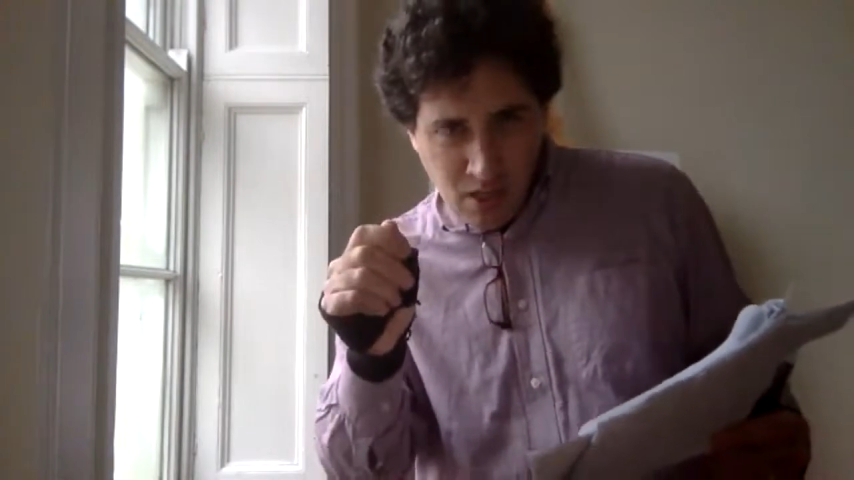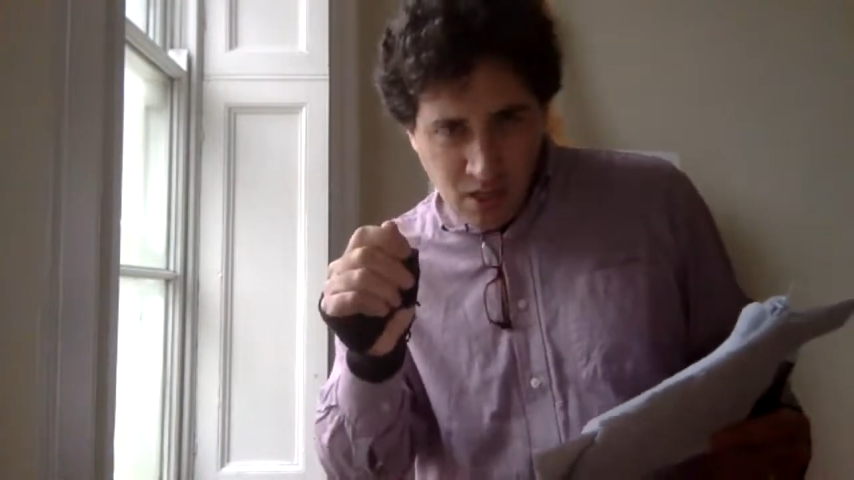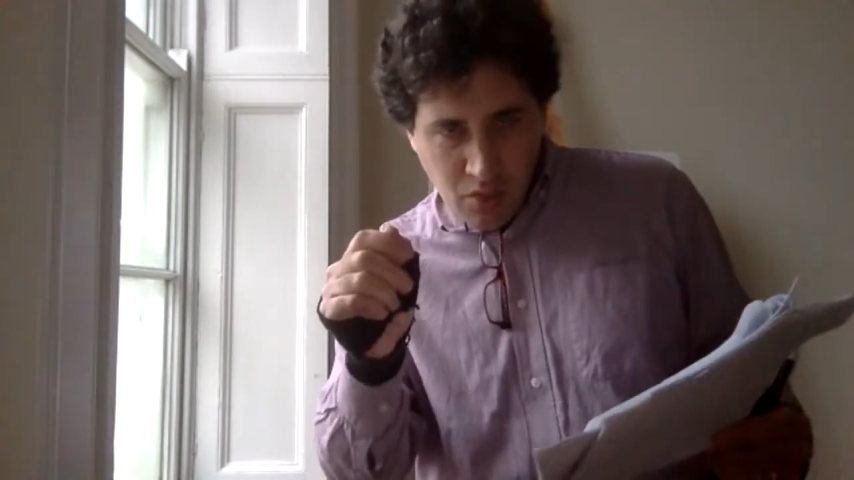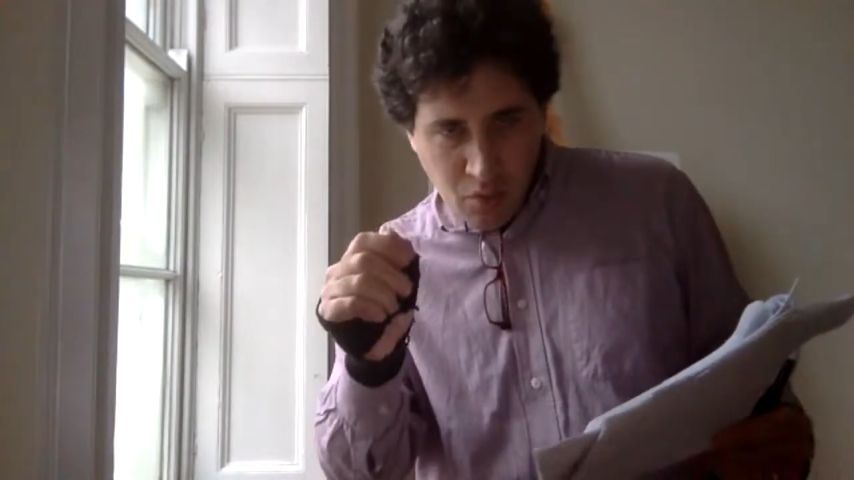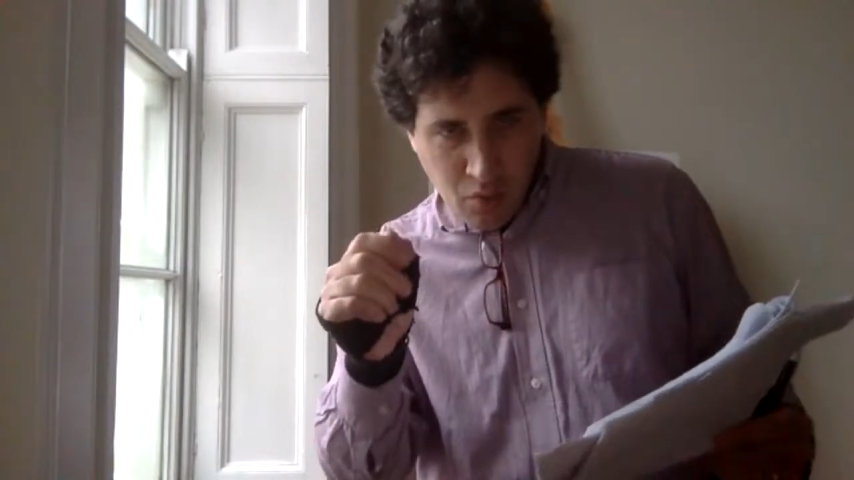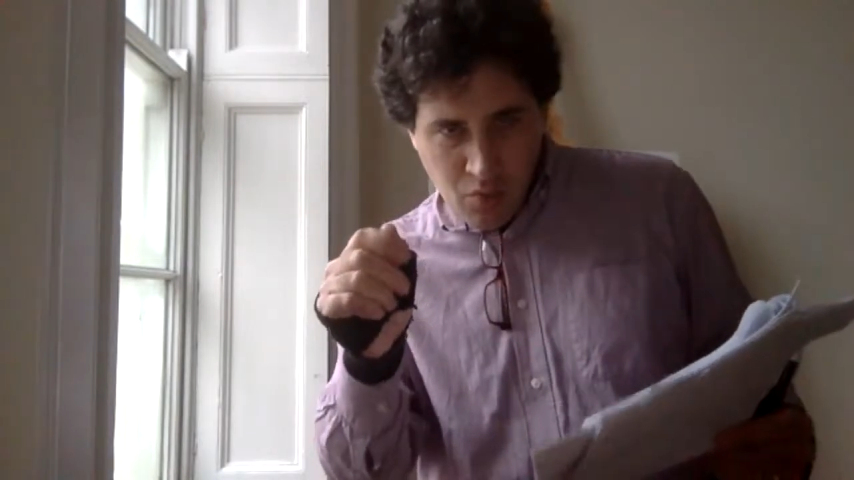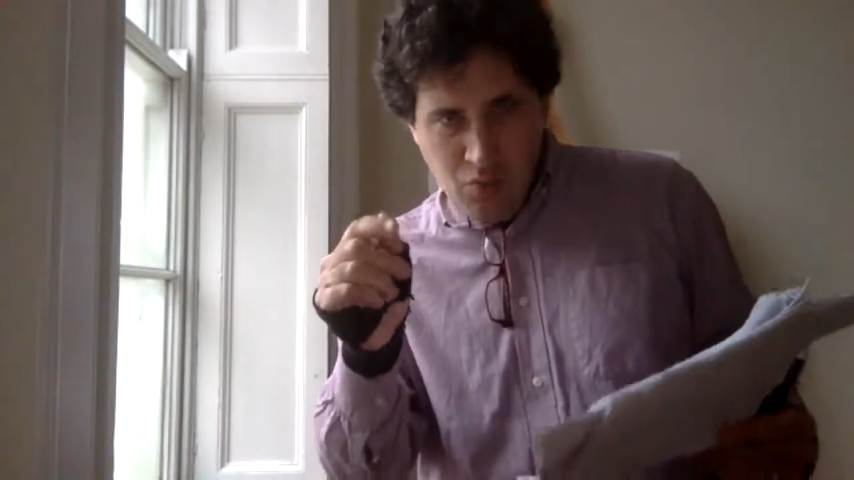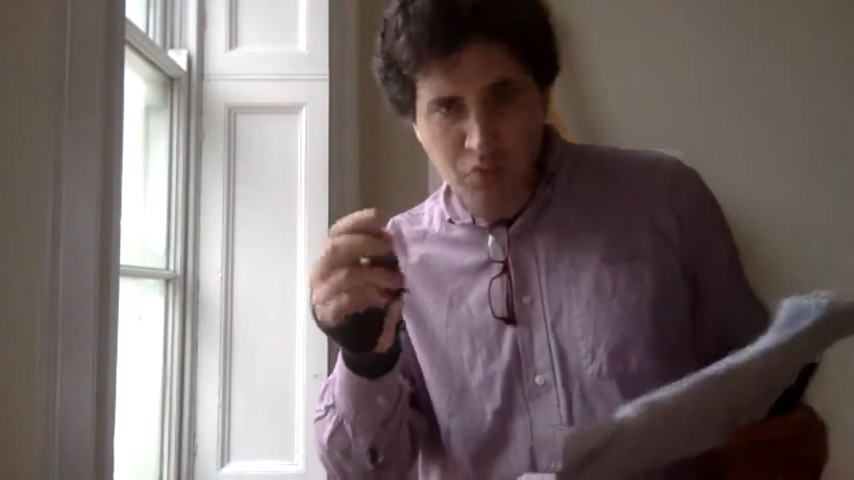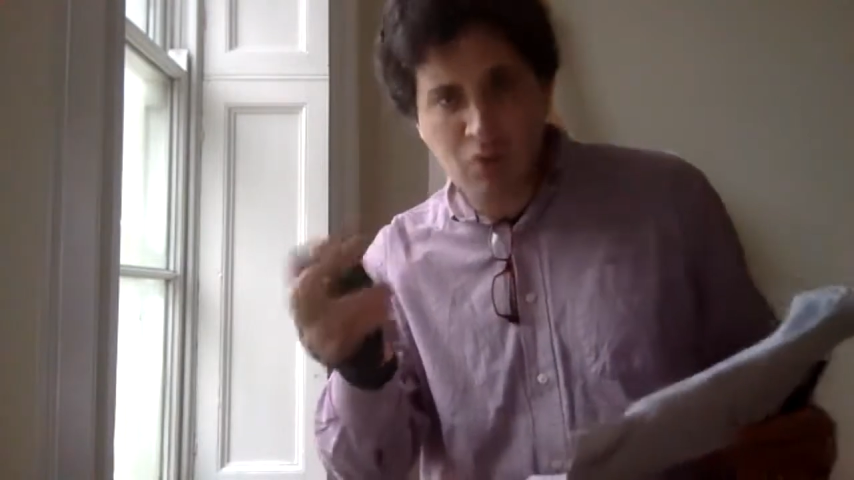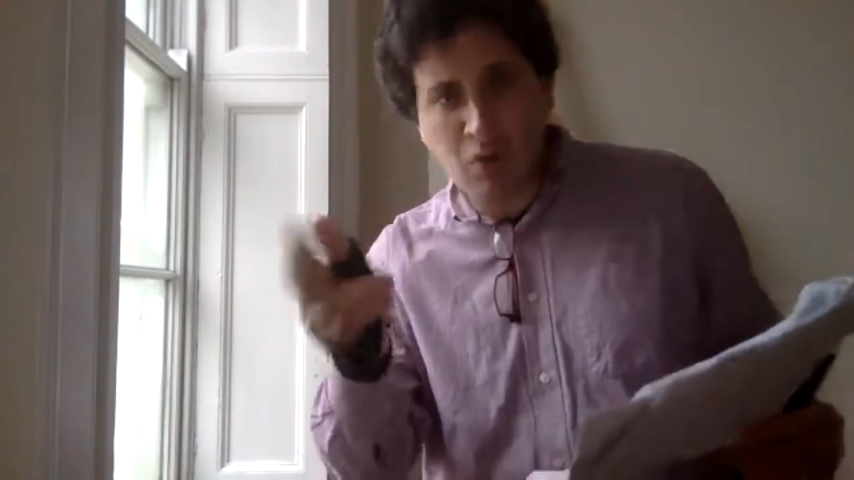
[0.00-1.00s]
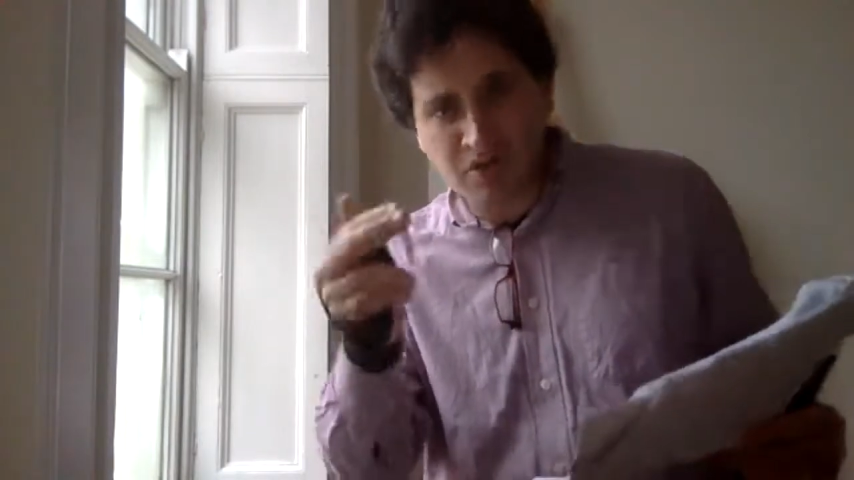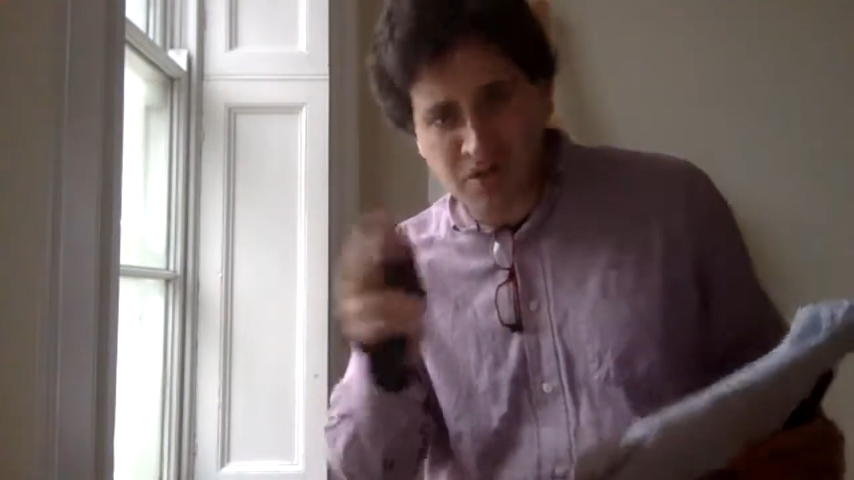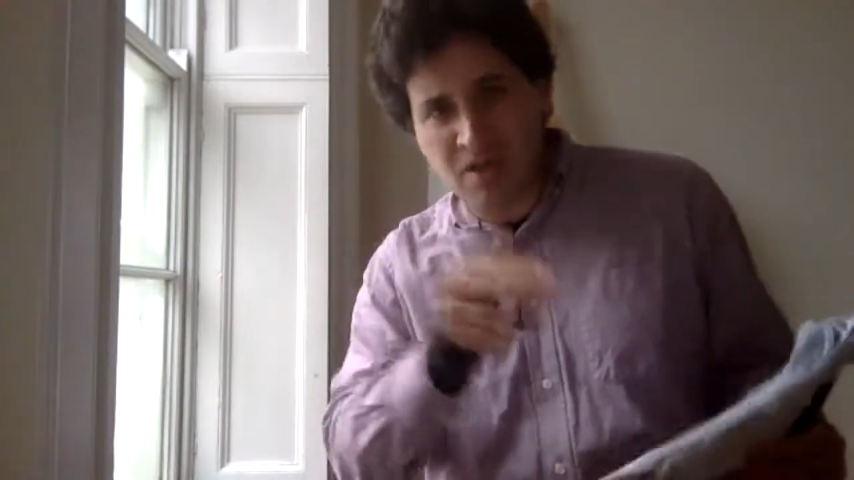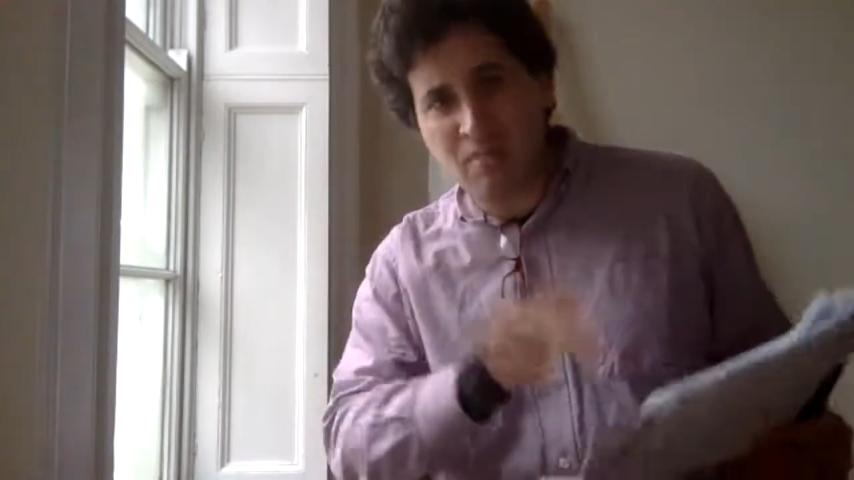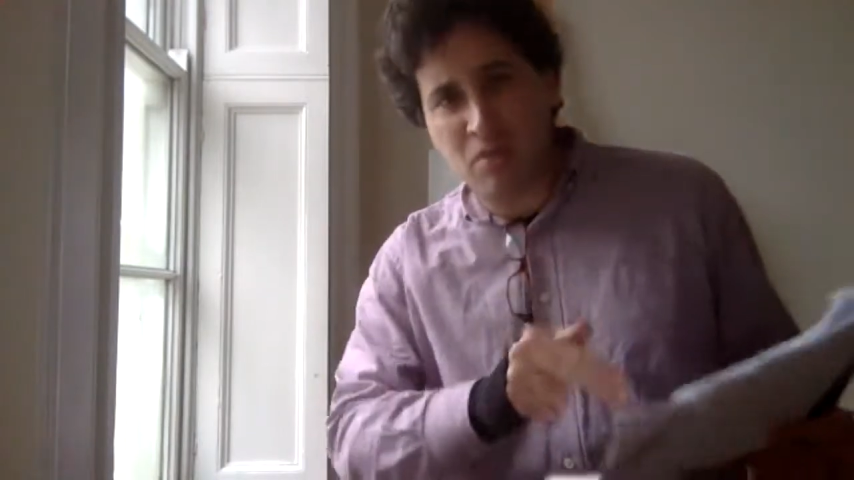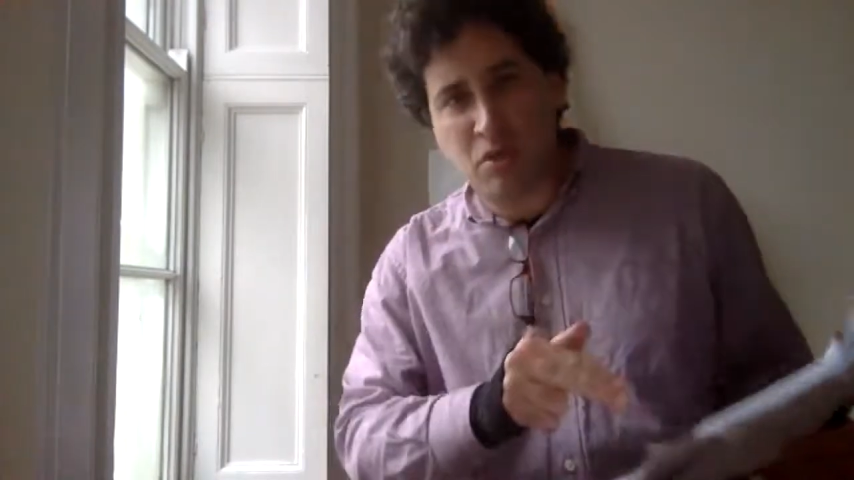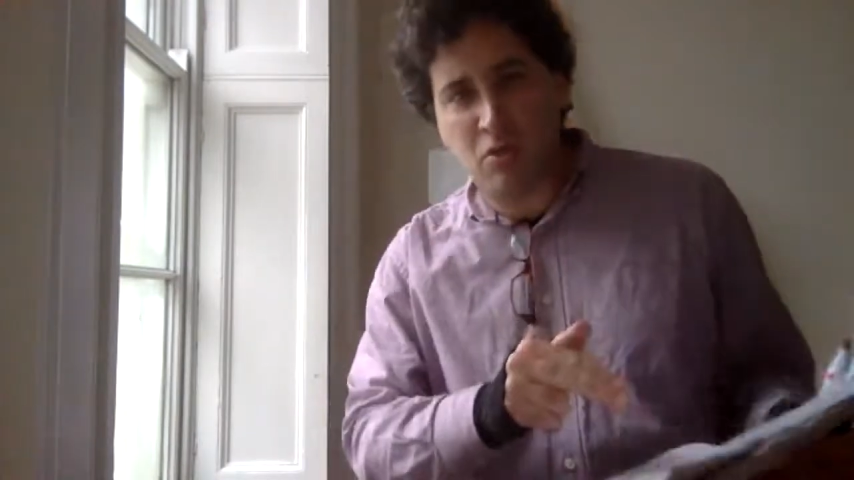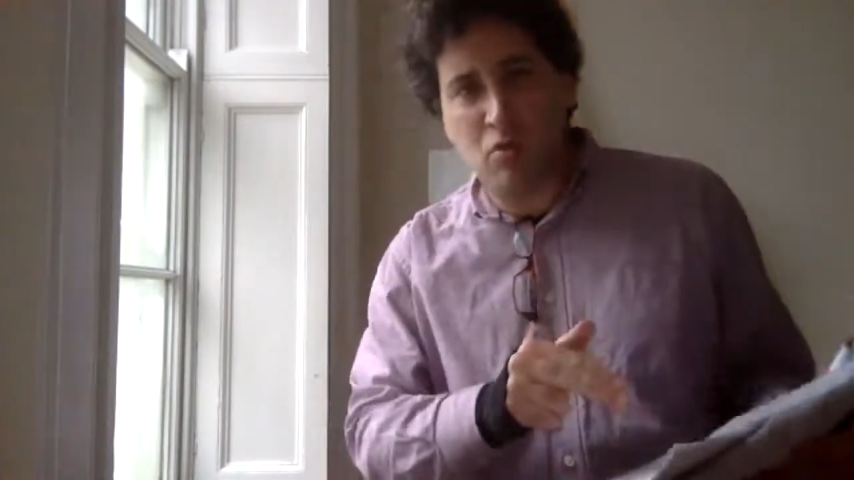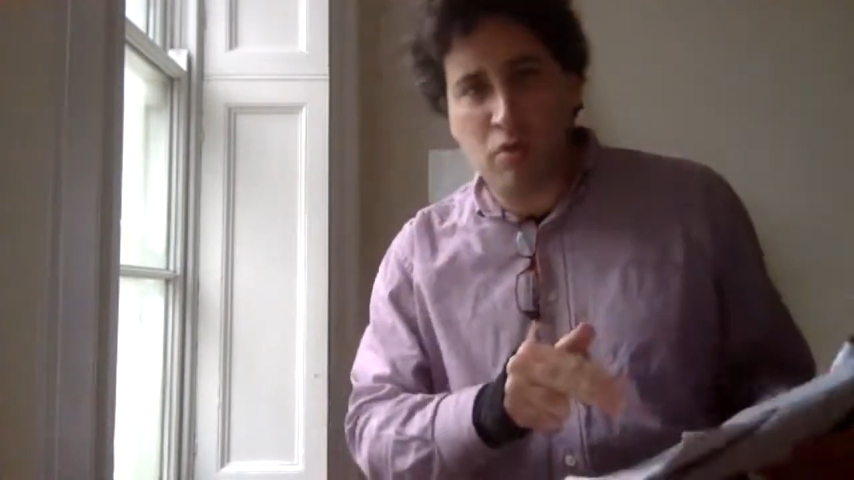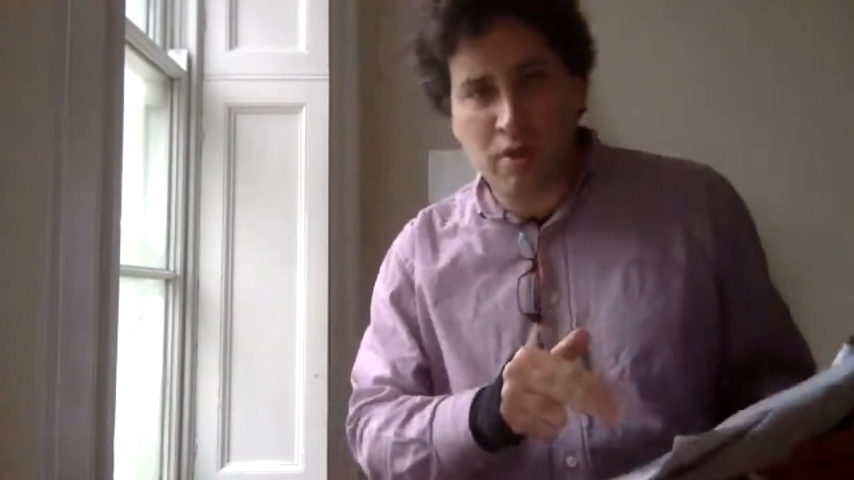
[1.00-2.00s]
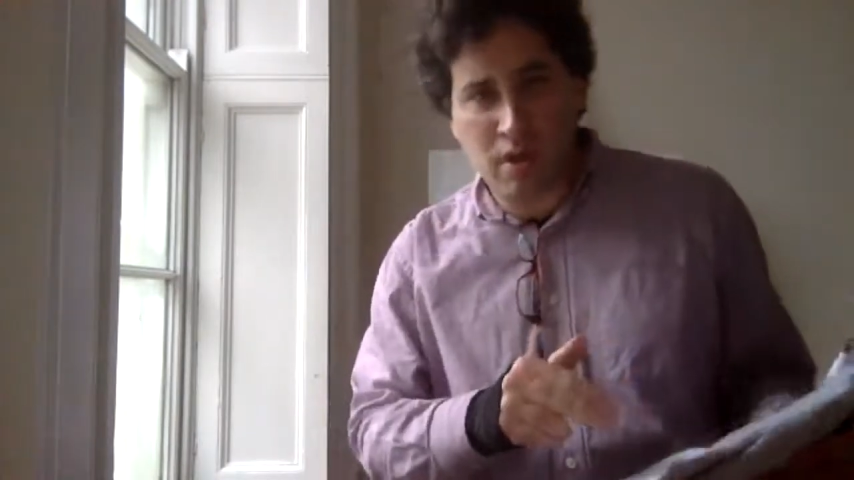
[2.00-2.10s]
is costing him 2